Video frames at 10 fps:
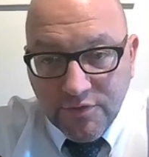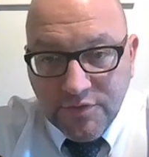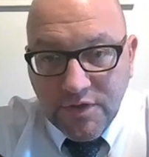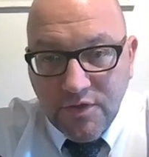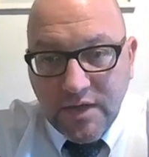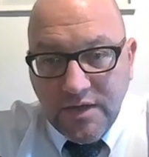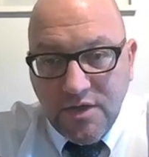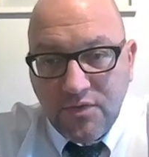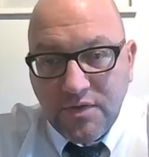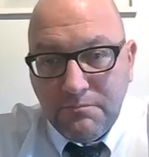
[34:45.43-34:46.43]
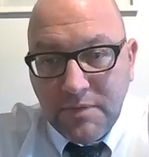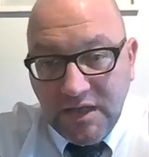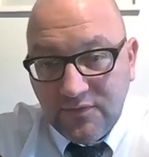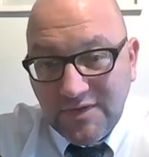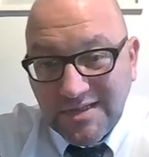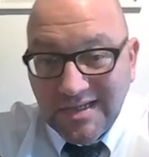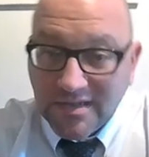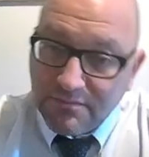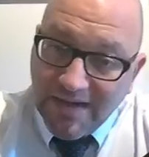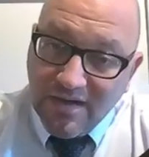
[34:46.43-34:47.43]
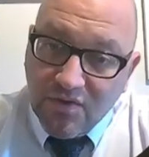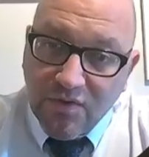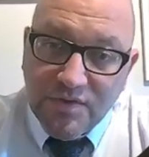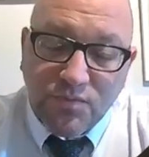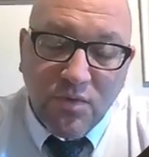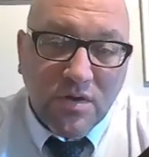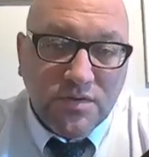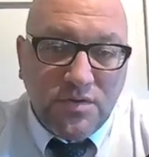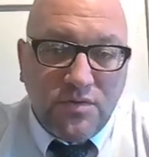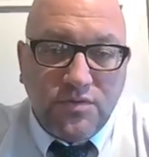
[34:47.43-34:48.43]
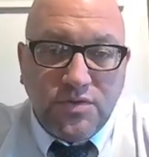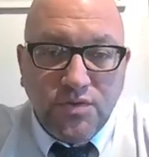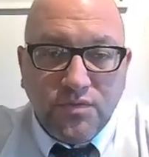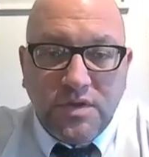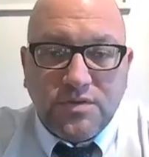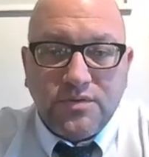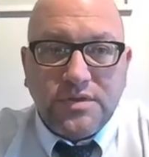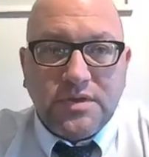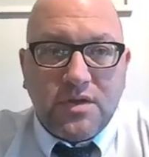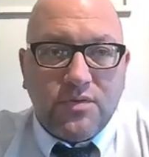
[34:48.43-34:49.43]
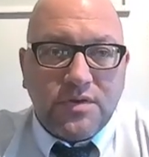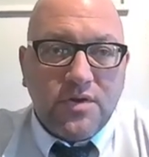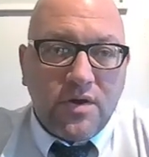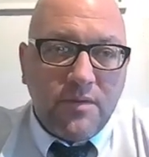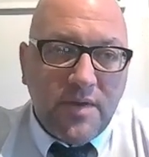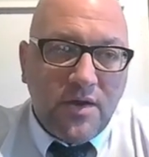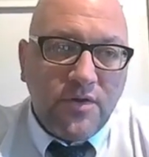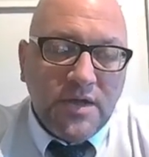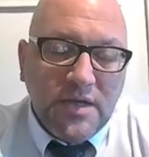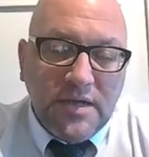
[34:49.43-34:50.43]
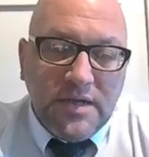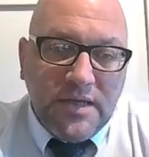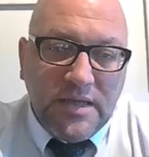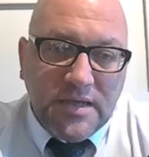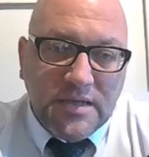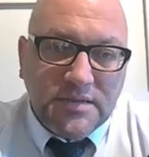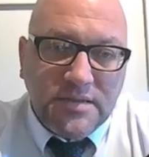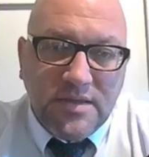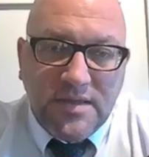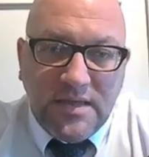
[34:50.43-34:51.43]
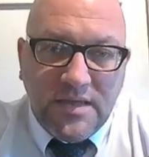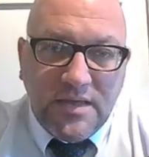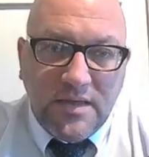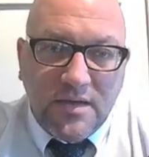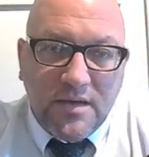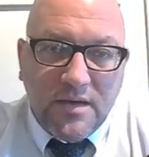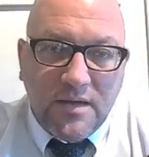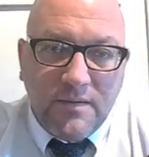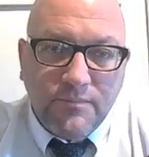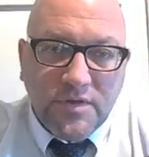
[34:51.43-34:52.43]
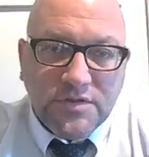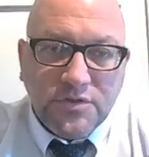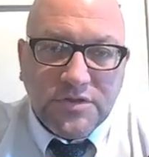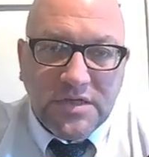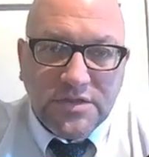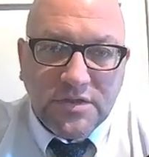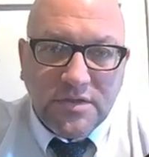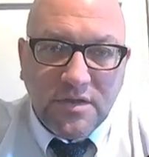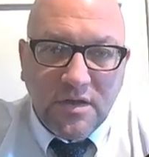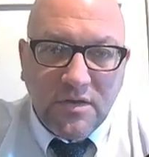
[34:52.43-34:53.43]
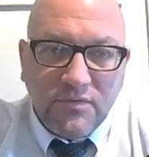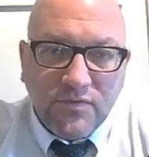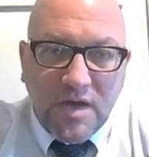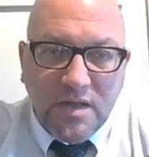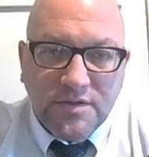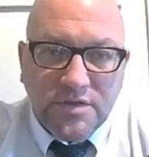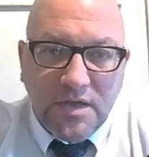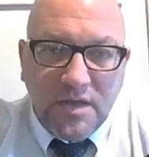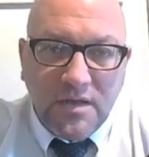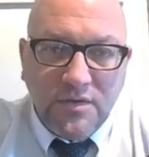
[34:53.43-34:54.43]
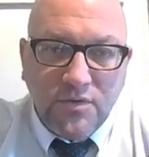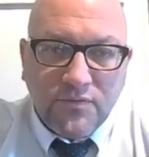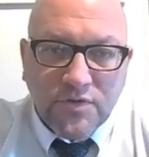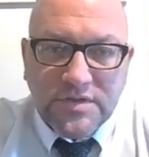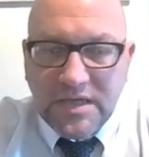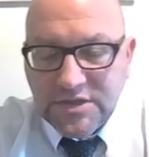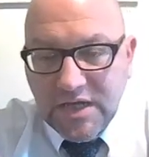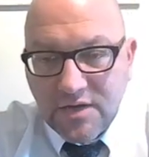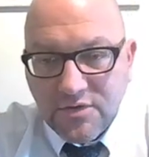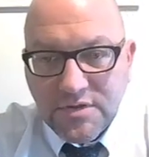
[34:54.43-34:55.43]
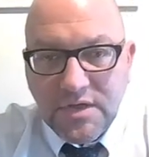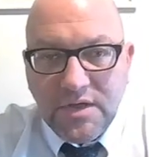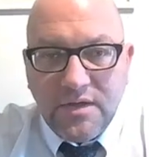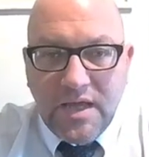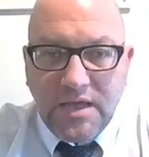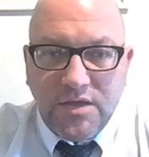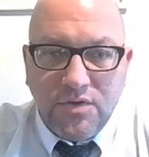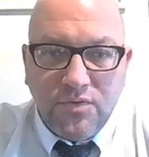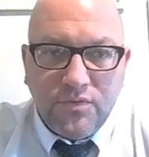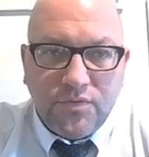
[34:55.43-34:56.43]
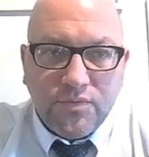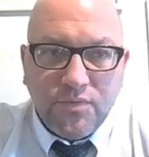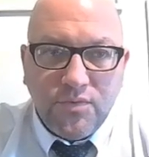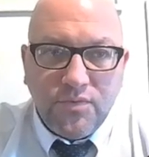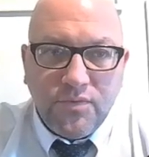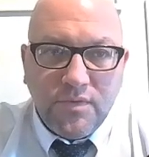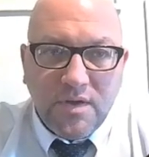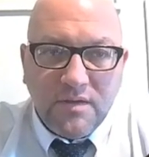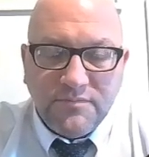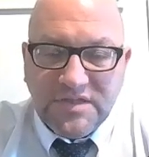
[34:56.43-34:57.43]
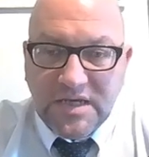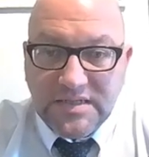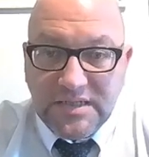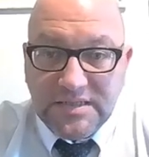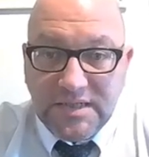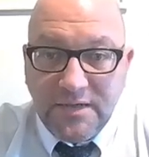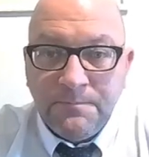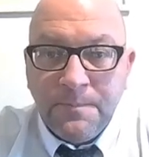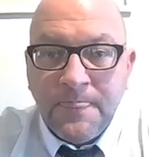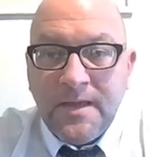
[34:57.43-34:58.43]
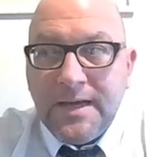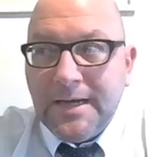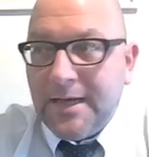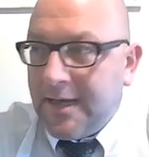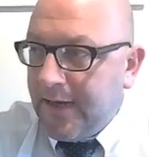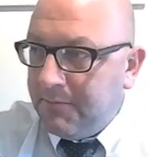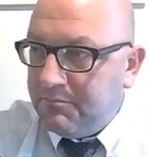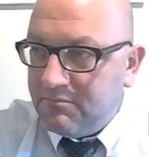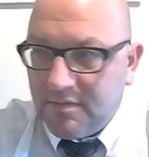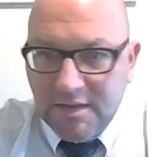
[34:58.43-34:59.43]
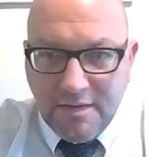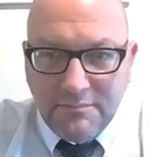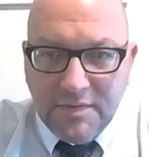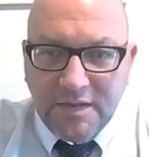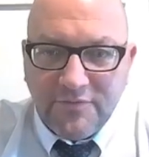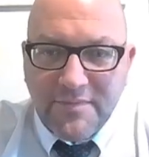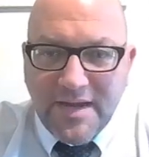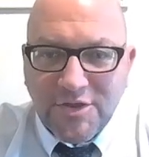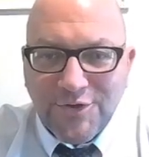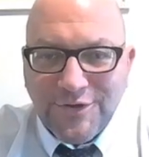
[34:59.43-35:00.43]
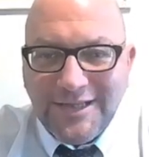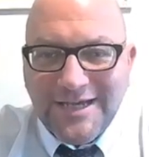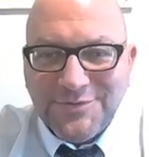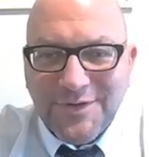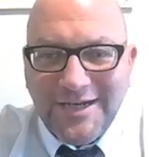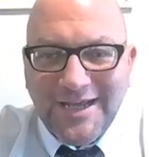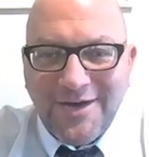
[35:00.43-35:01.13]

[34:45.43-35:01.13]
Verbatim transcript: learners, though, I know that many of these things might not always work. So, two resources that I want to talk about is the um, Association of College and University Educators, ACUE, through um, CITT. Uh, I'm in the middle of my third class right